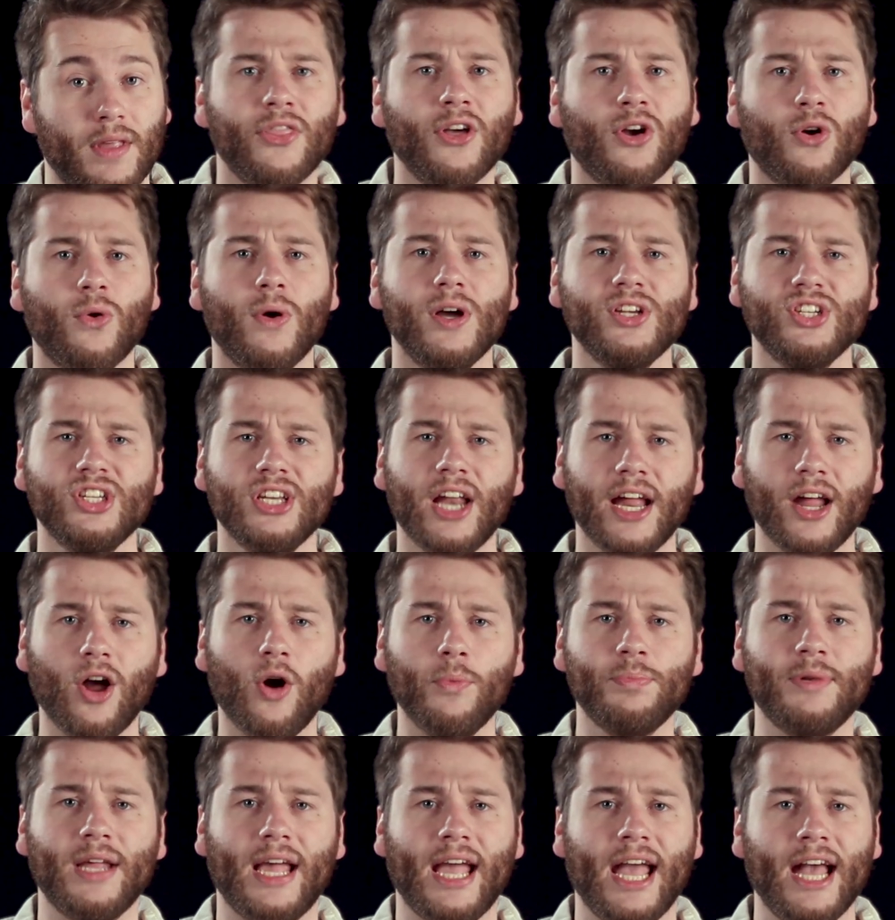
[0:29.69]
The question I
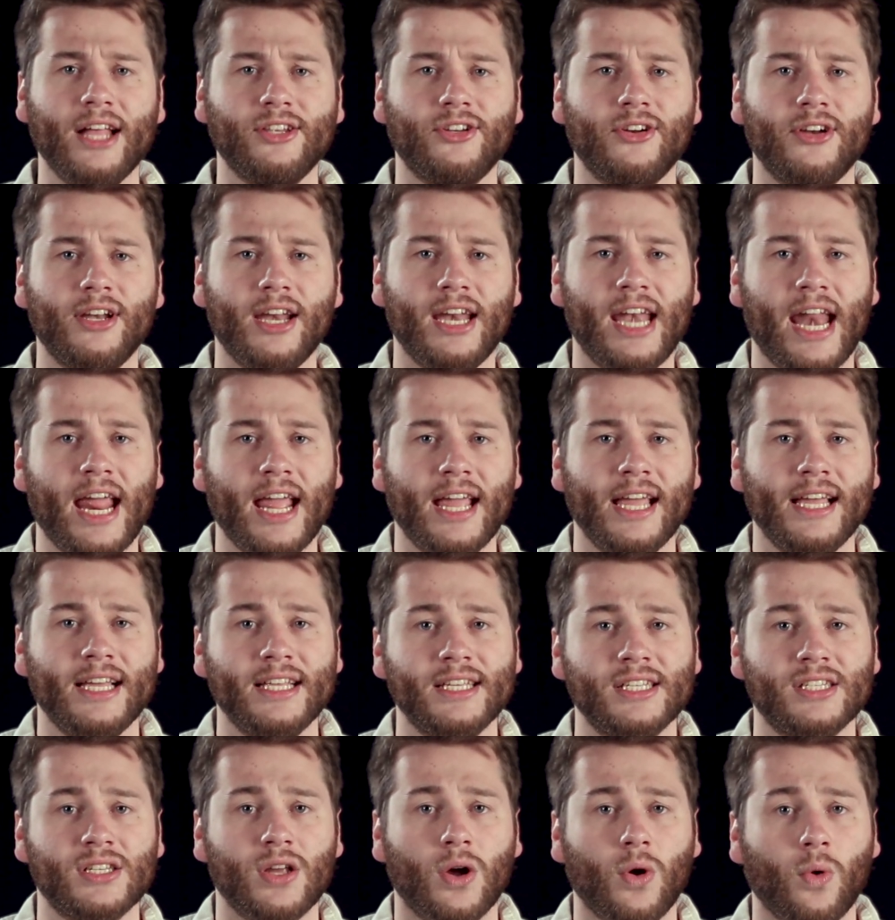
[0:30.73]
hope to answer today
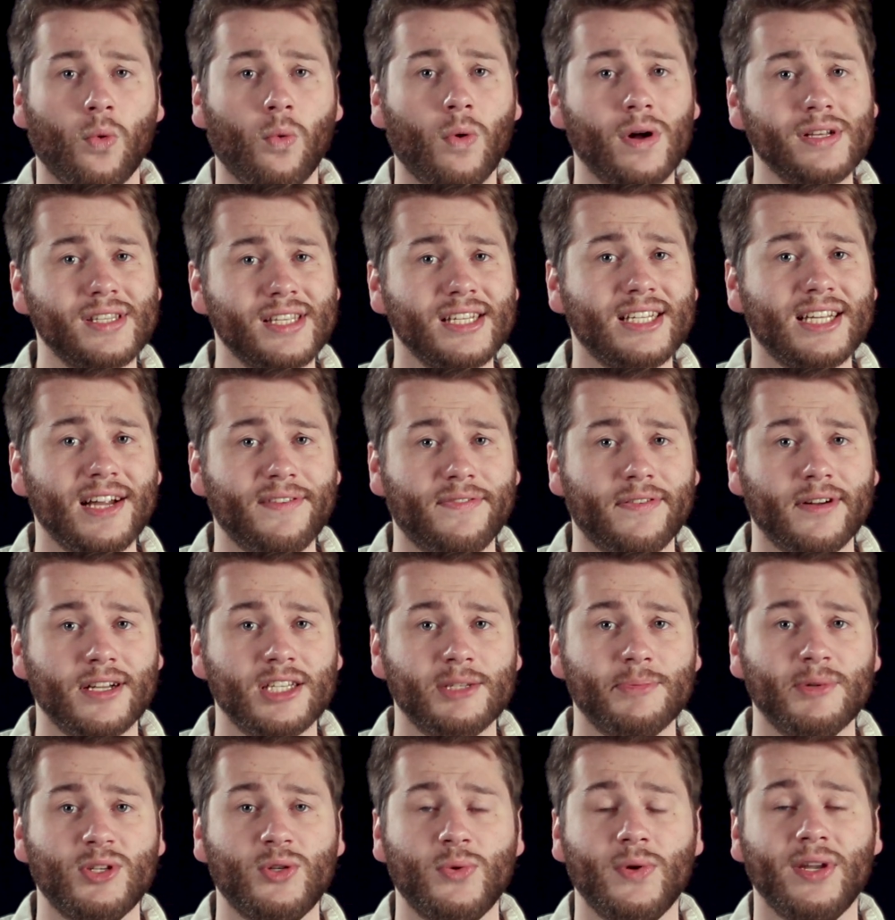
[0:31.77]
is what's the
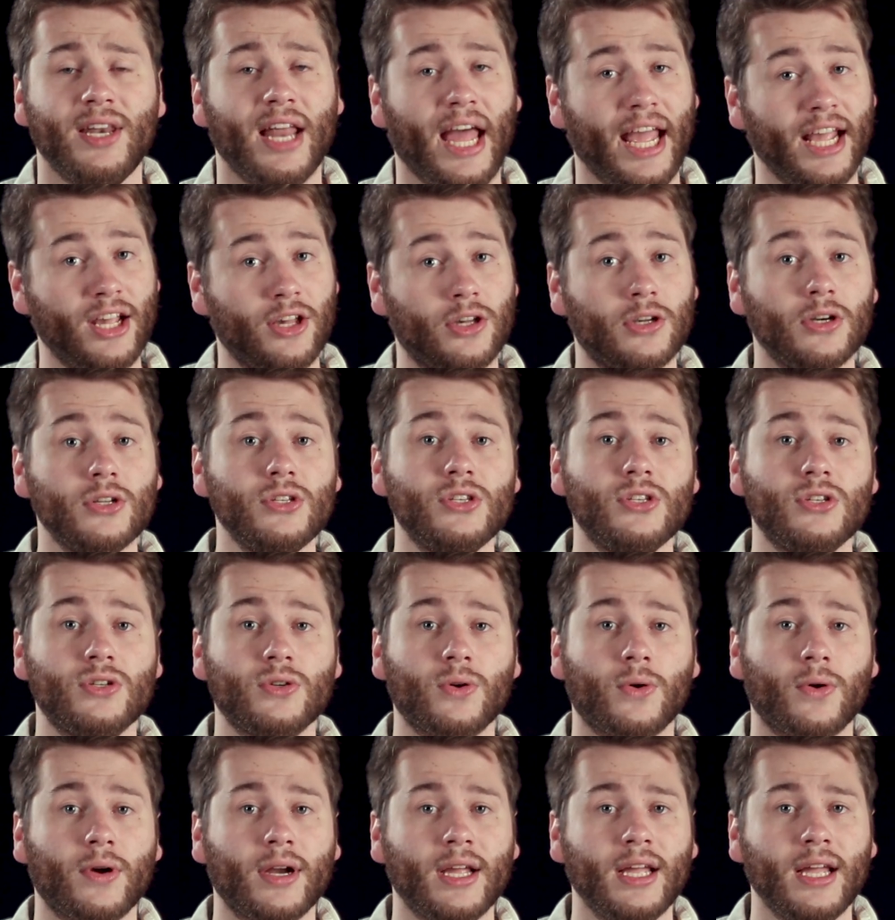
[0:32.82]
difference between a good
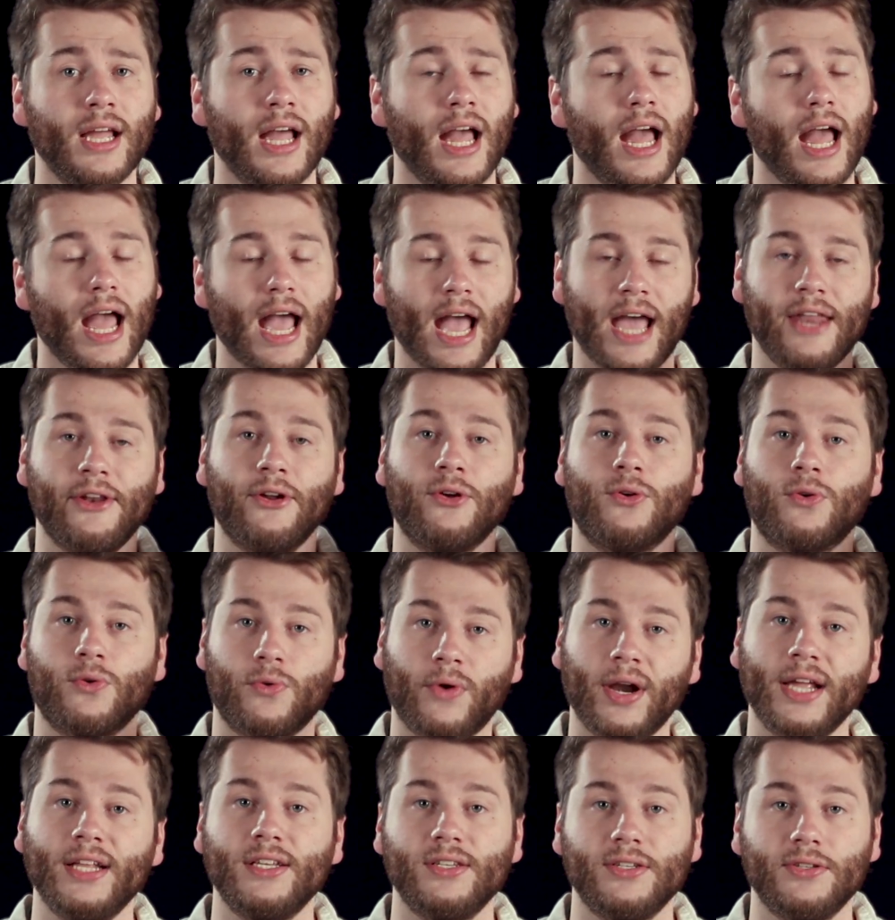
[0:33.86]
story and a
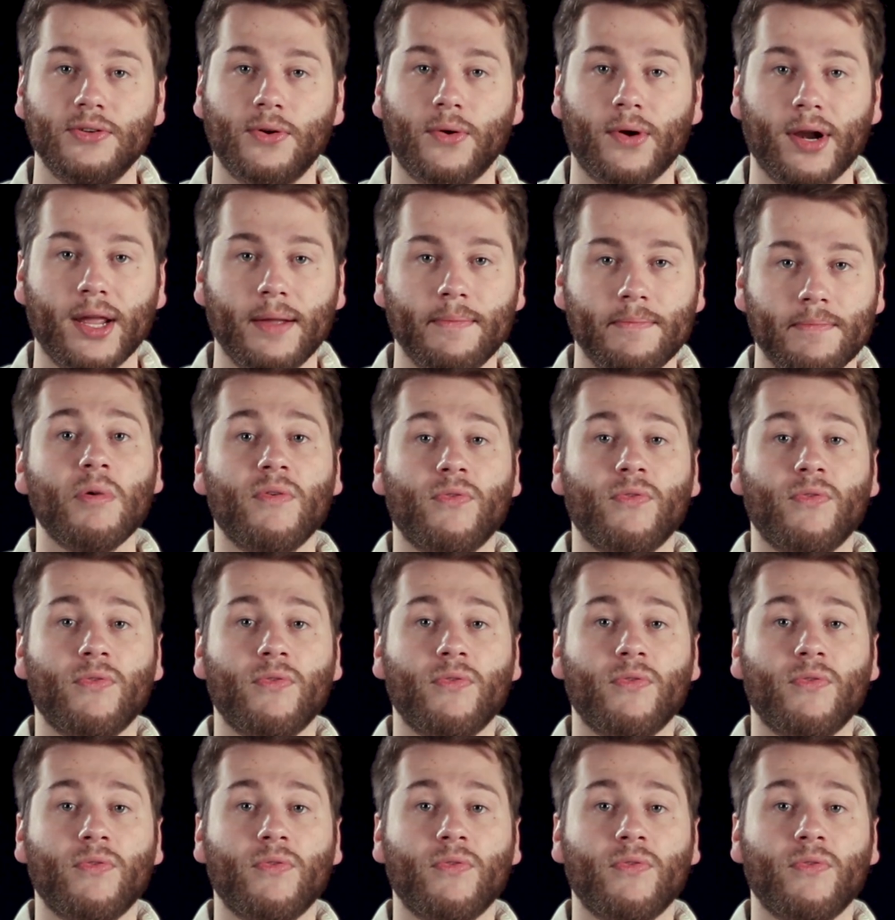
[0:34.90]
great story.